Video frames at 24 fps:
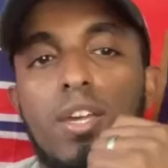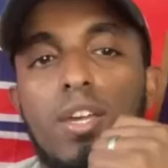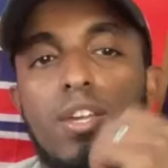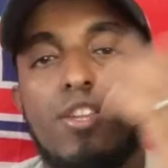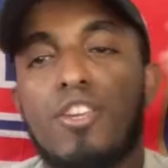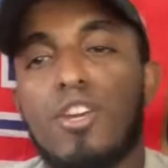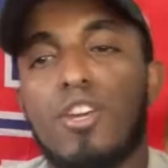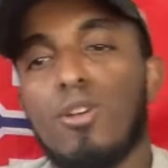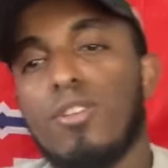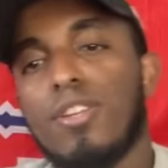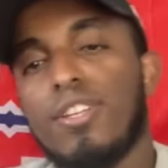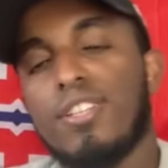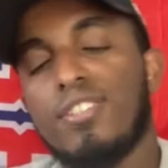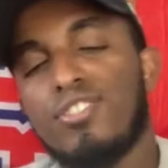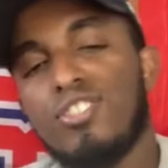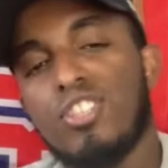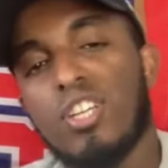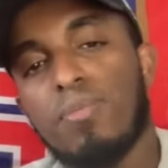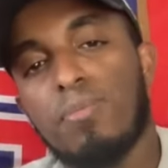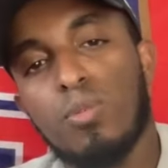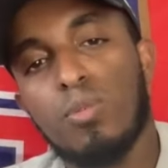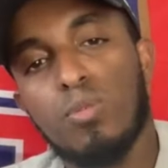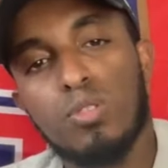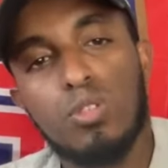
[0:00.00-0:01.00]
Yo, ladies and
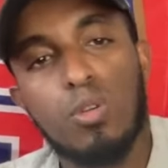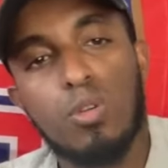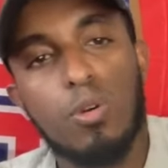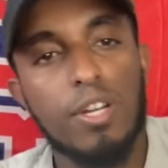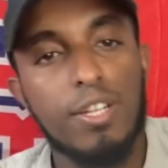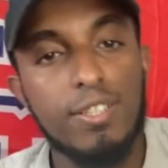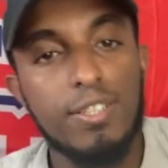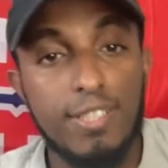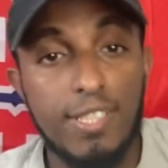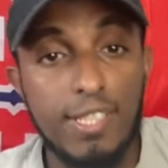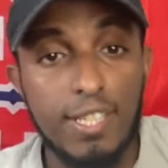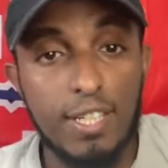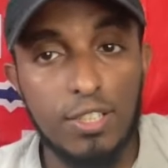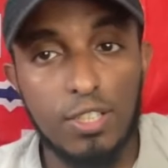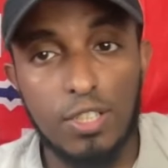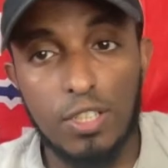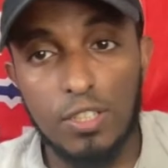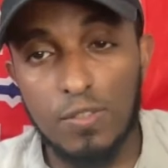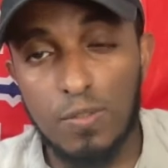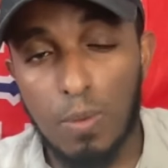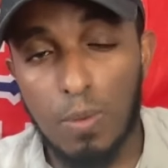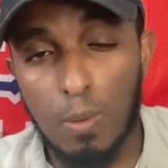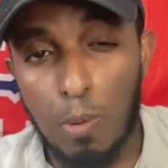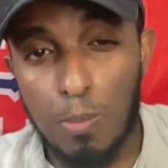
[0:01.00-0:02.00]
gentlemen, what's going on? It's Egal
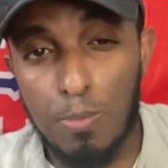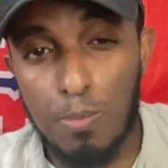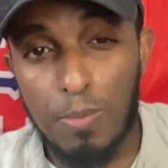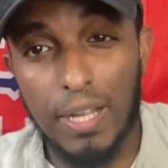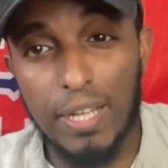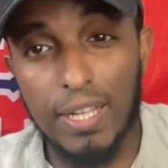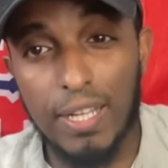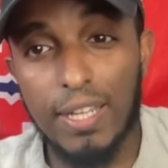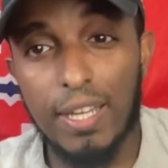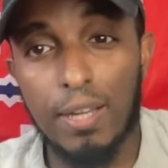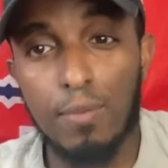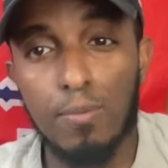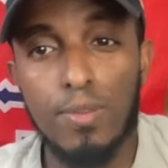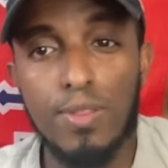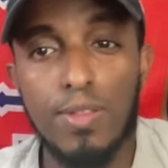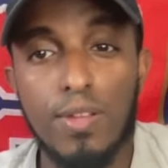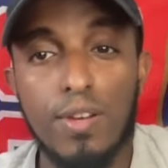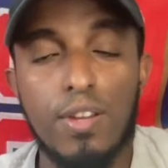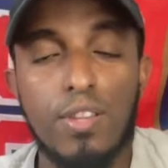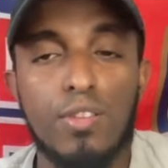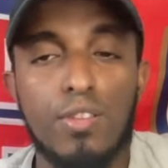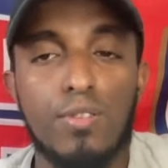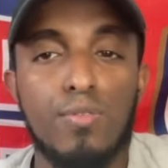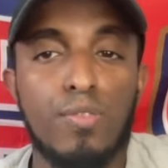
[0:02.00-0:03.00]
talks about. We're back again with
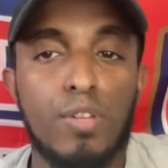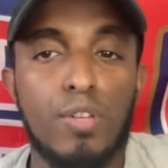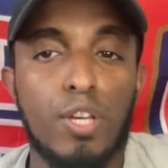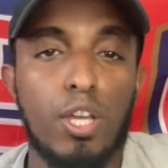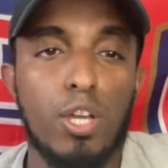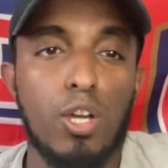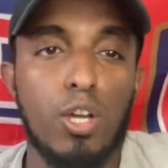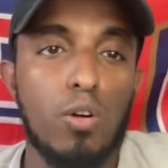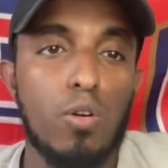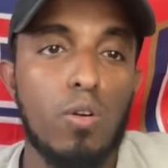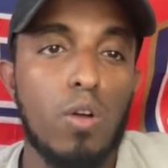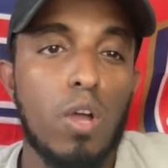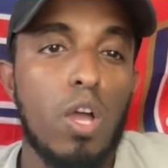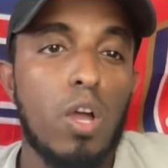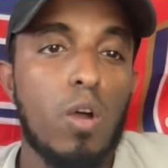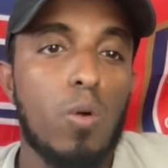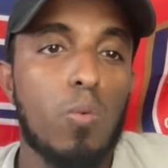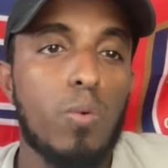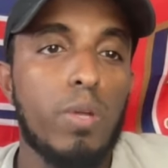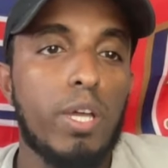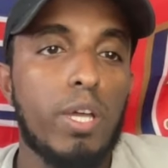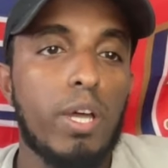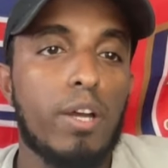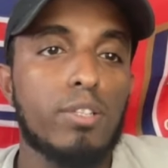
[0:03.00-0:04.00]
another video.
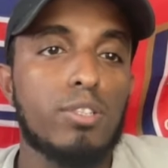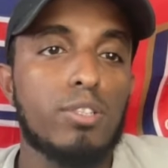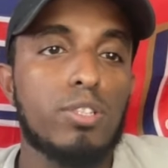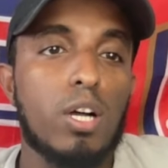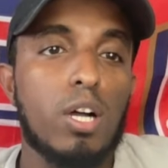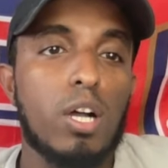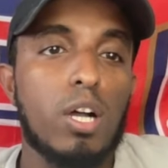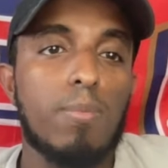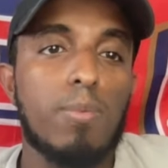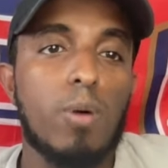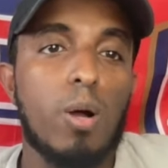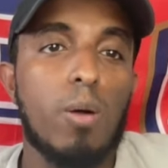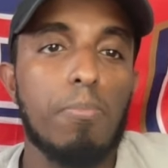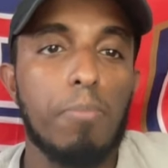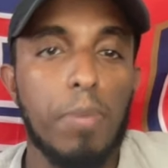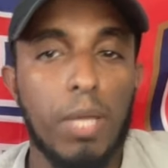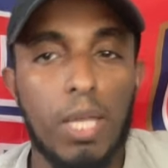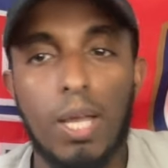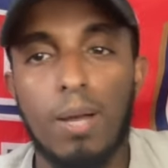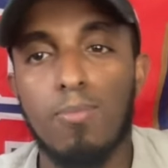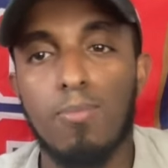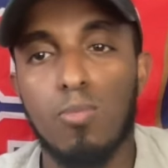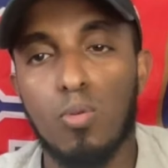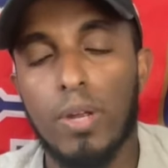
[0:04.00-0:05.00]
We got to talk about
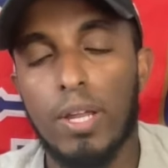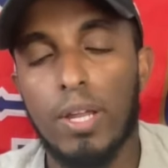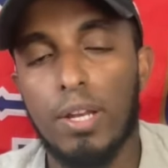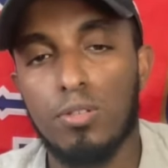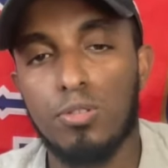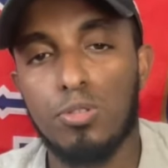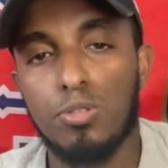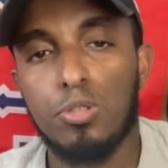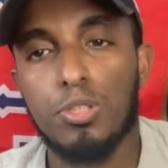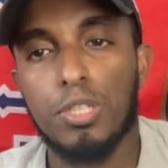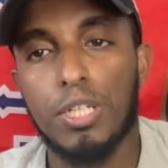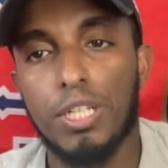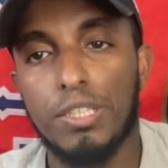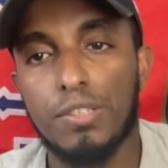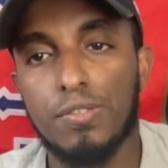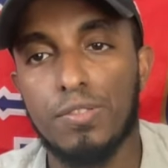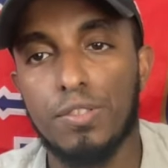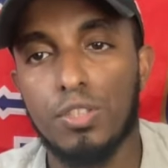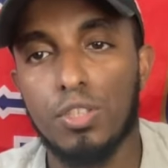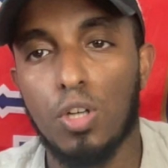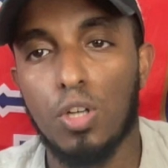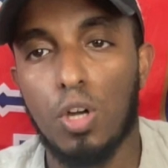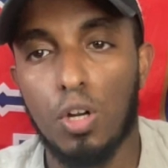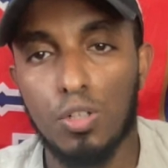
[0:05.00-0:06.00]
Mikel Merino's
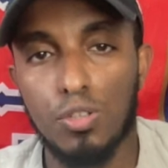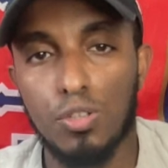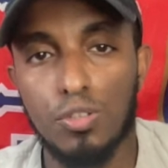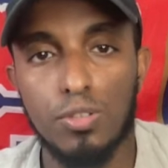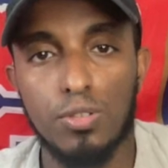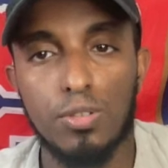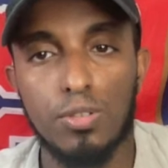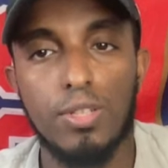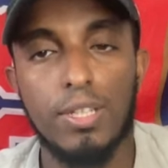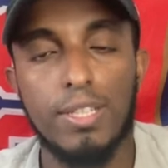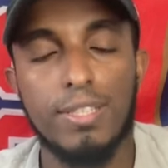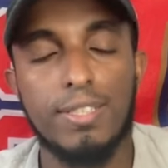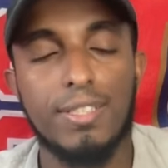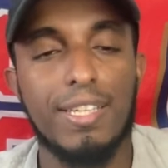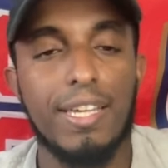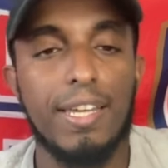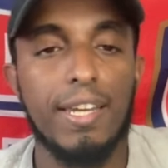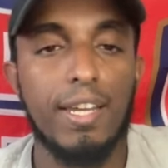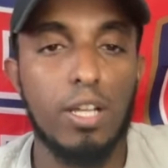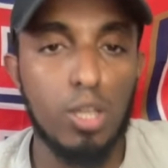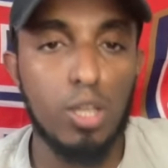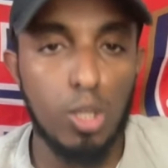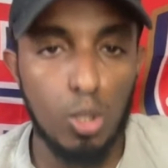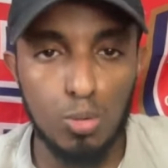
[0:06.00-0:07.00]
transfer to Arsenal. It's
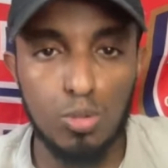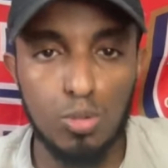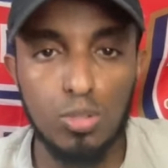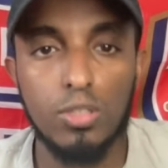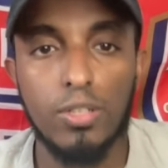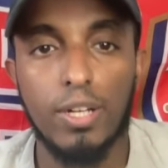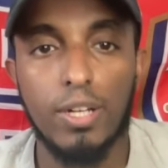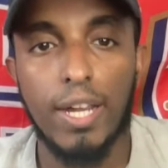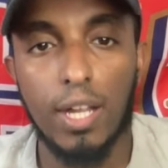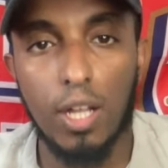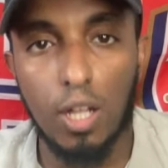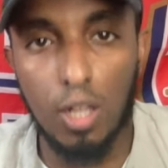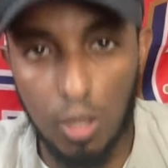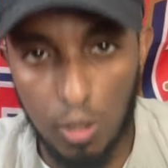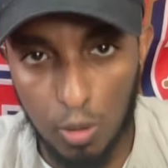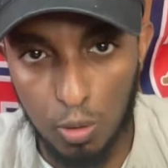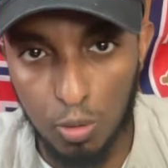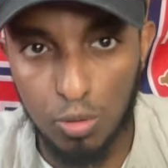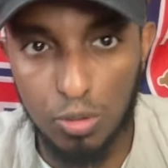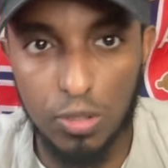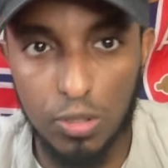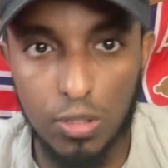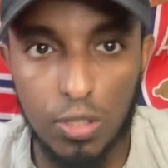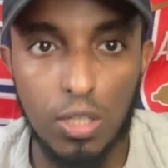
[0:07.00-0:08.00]
getting closer and
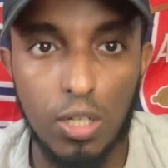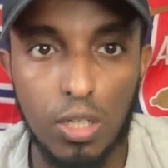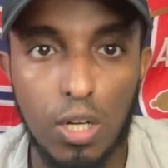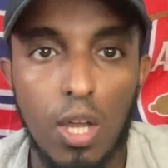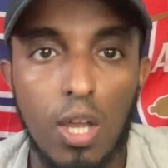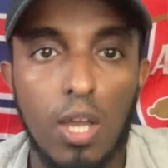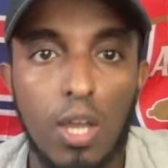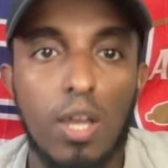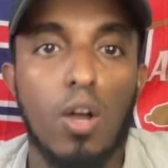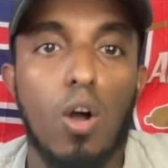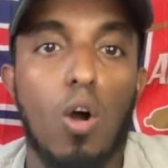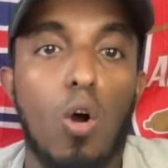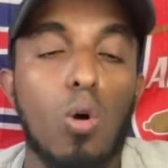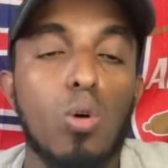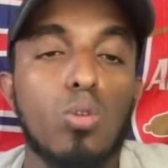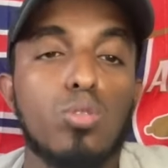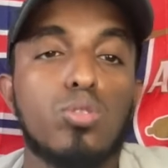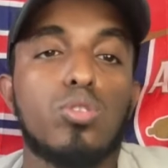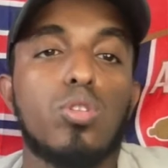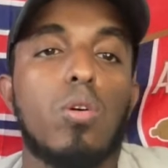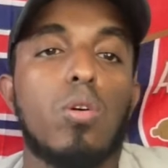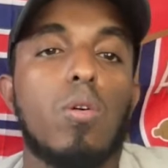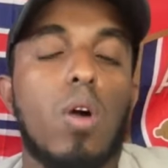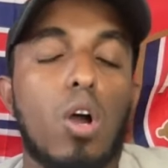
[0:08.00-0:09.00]
closer.
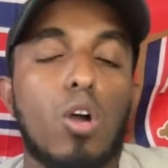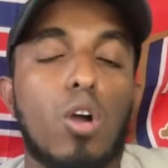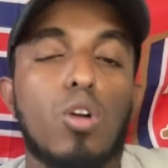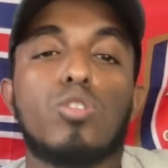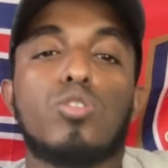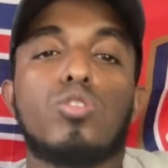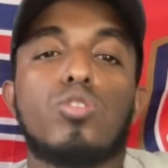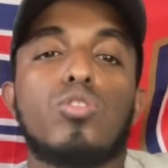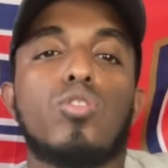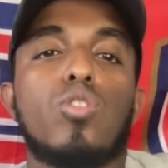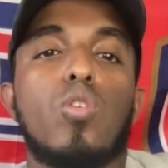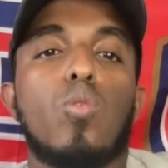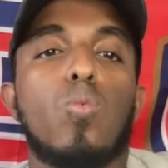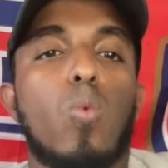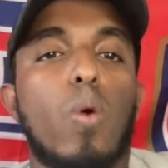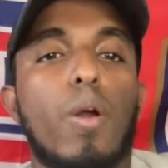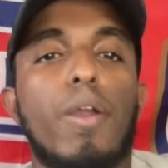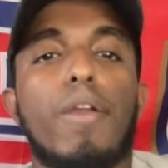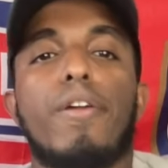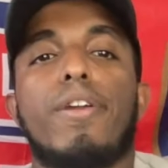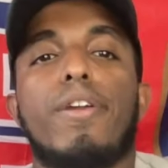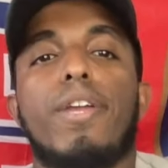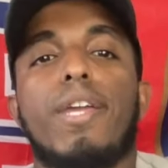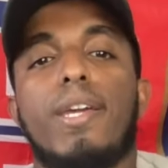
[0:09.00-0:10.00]
Also, Arsenal
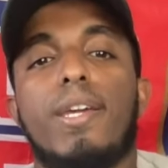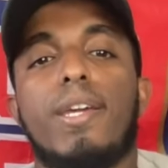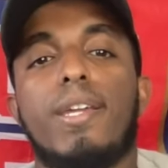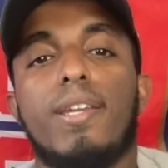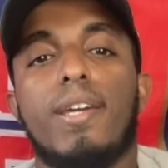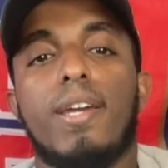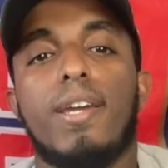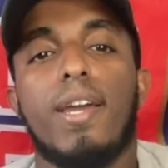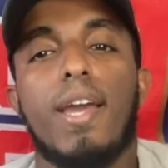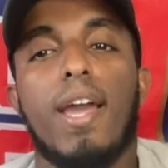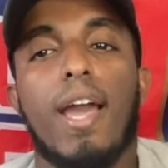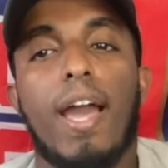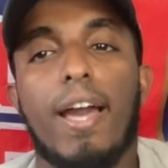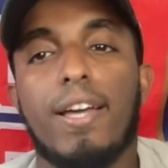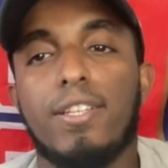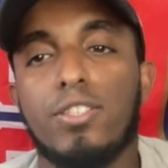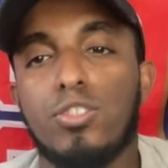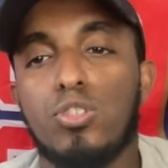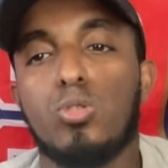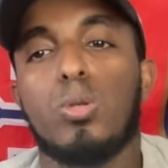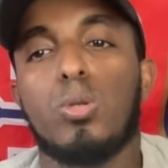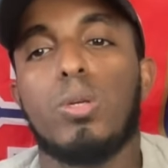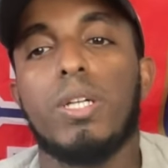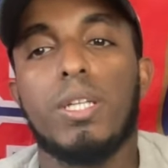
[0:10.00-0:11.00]
Wonderkid
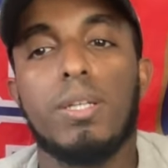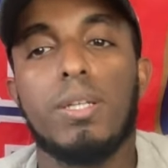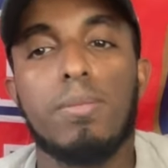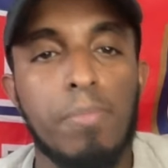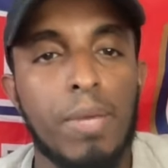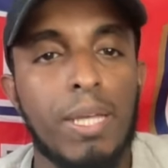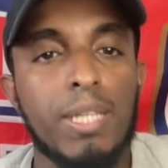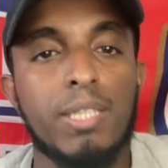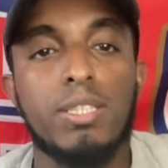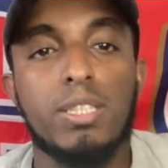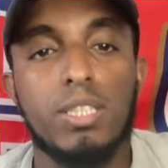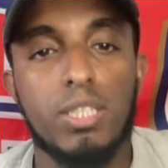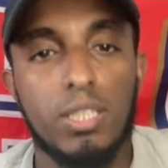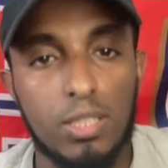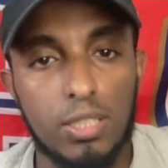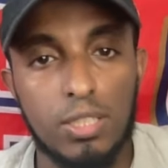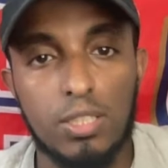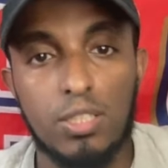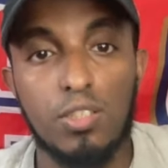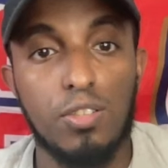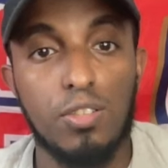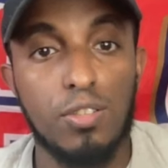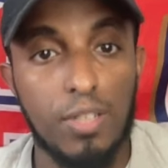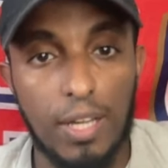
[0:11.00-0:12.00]
has joined
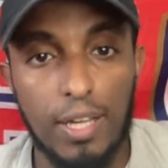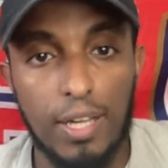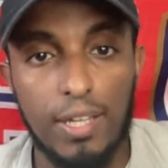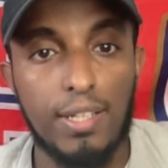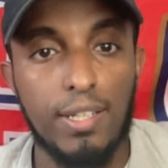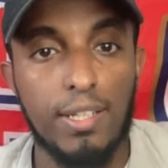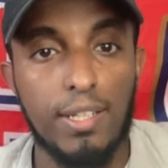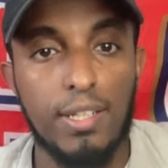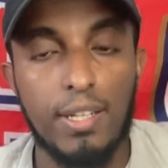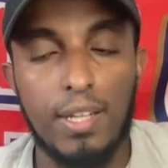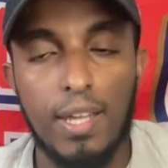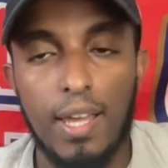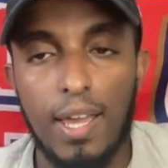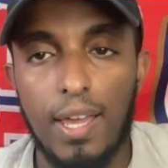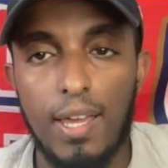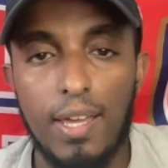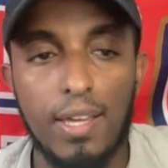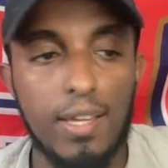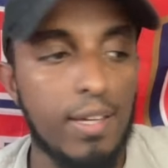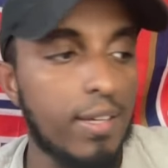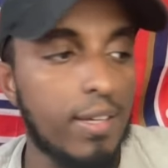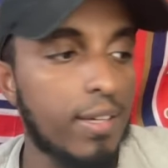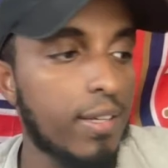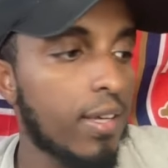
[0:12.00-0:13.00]
Manchester United,
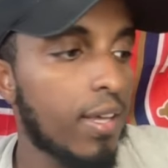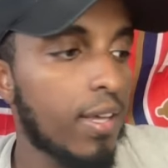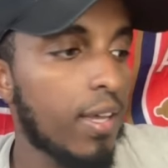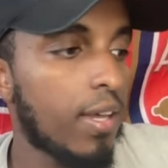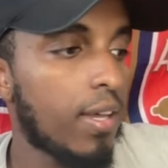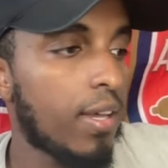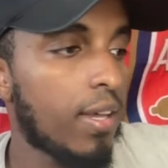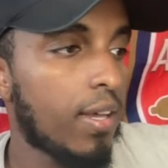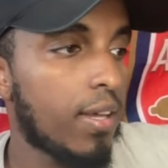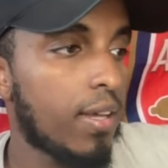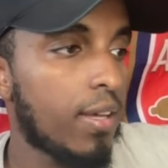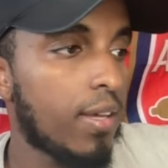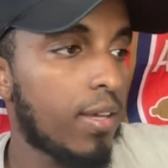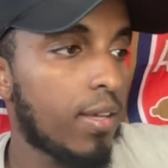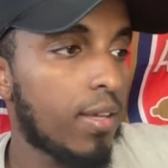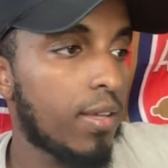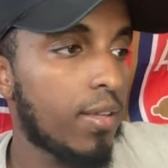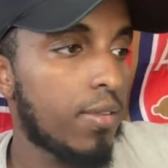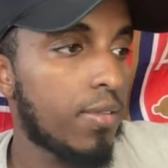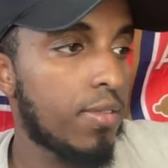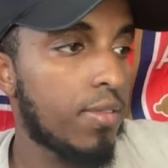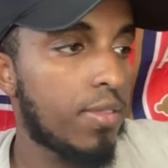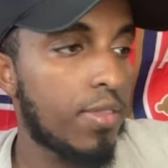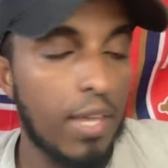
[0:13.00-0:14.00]
and
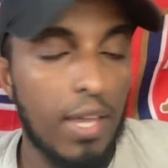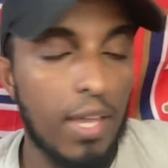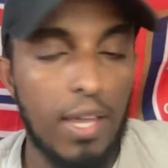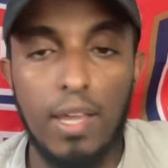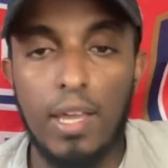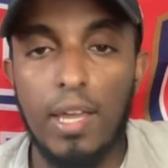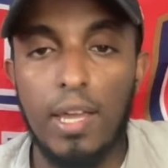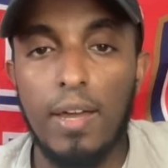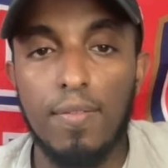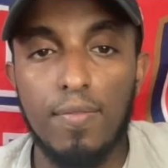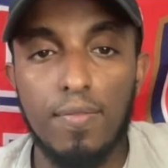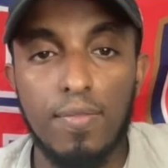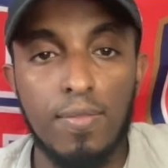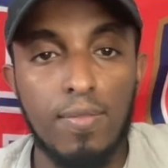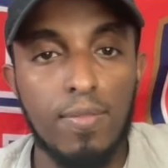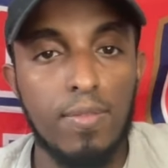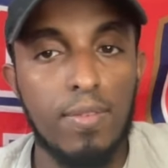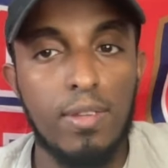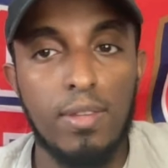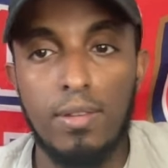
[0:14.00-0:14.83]
they have.